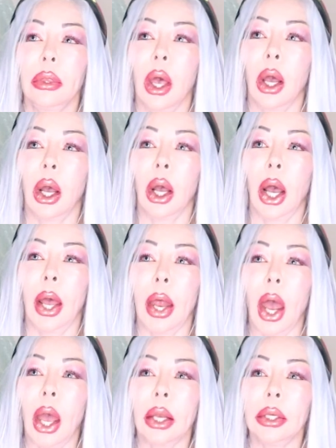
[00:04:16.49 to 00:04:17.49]

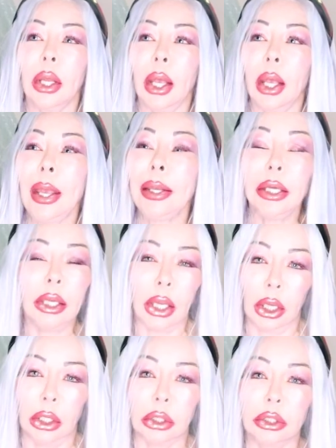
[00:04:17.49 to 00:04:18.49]
at any
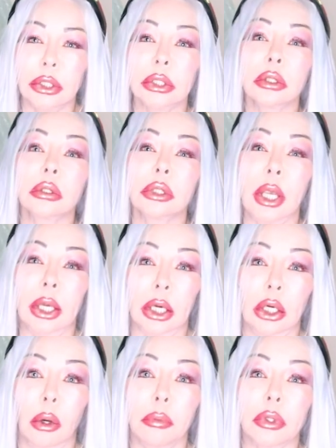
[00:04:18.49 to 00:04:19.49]
age to take
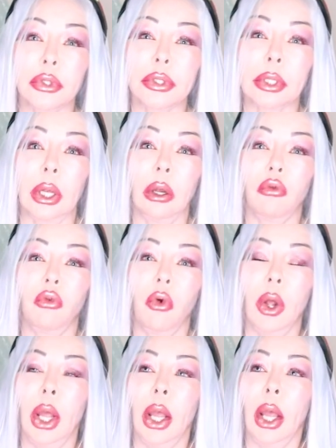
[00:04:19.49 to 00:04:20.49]
care of yourself,
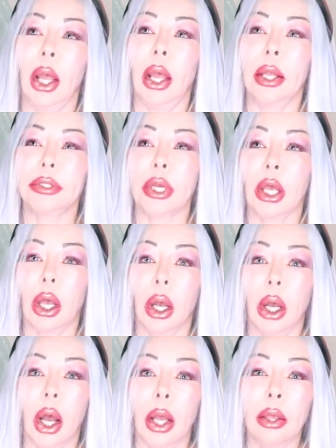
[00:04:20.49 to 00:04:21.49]
and
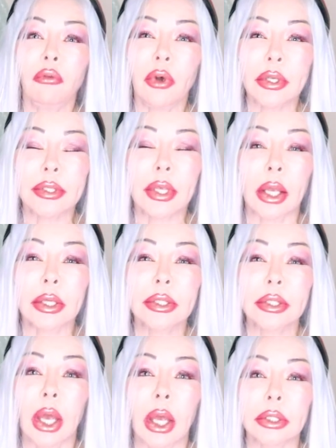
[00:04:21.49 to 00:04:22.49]
emphasize
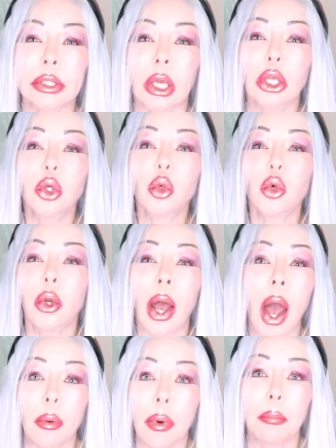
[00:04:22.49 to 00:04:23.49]
that you could
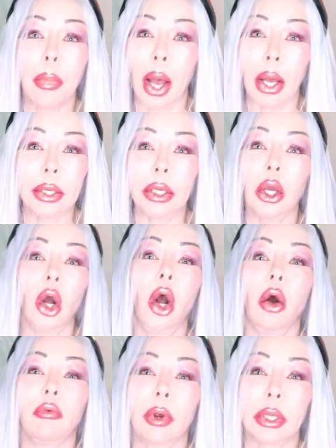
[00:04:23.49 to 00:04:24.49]
have a body
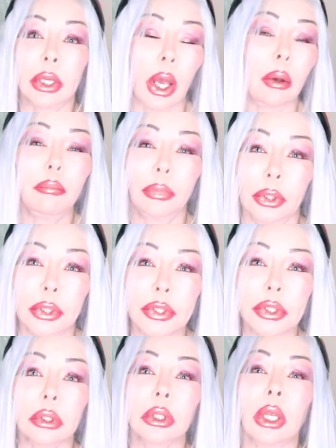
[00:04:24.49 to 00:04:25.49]
of a young
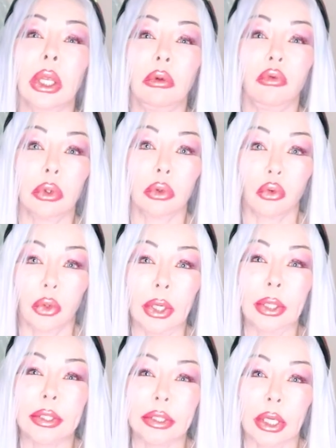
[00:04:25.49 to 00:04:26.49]
person if you
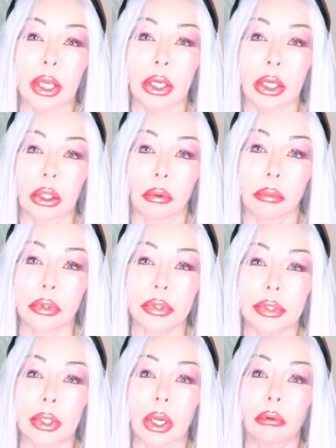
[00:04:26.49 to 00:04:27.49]
really take care of
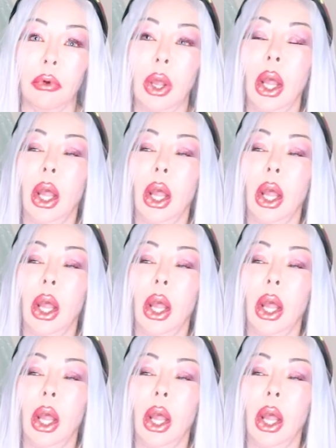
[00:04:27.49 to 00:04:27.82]
yourself.